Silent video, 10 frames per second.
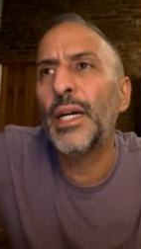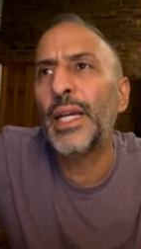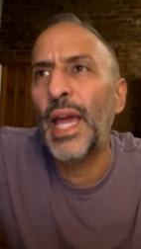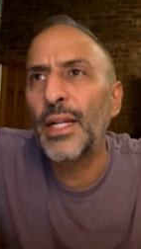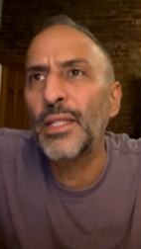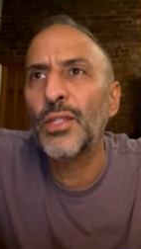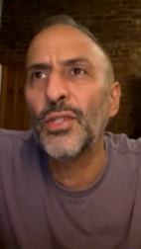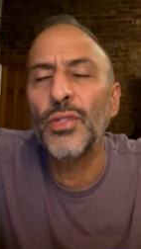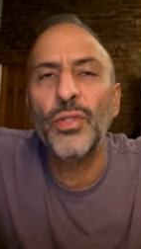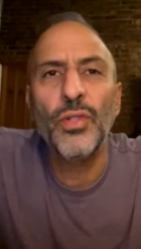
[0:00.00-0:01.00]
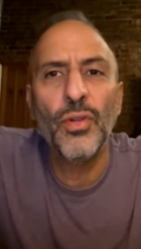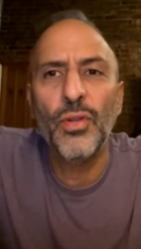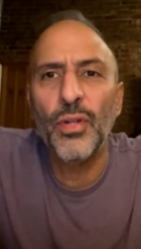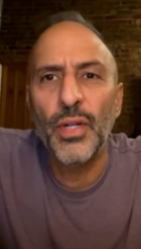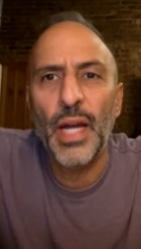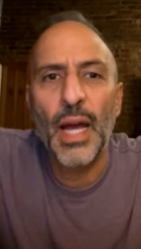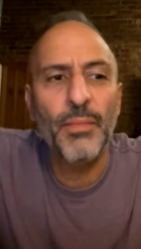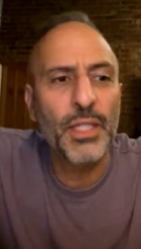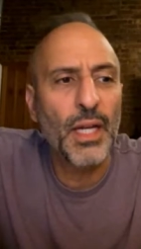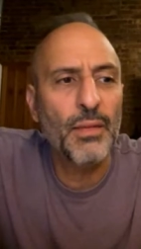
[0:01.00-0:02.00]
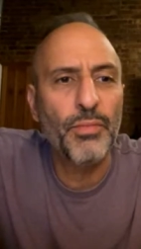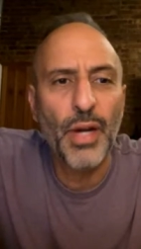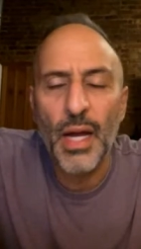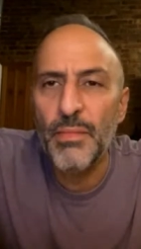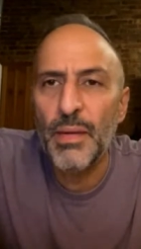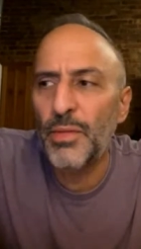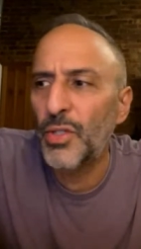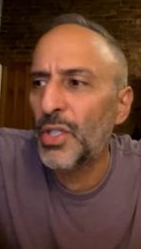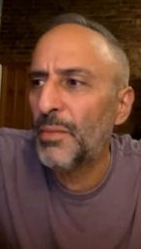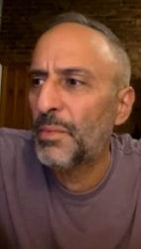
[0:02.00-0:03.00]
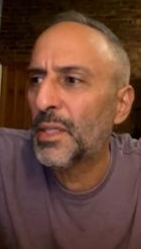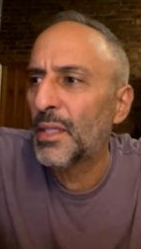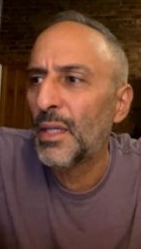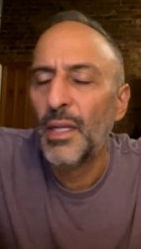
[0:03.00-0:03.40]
cancel your Amazon Prime memberships.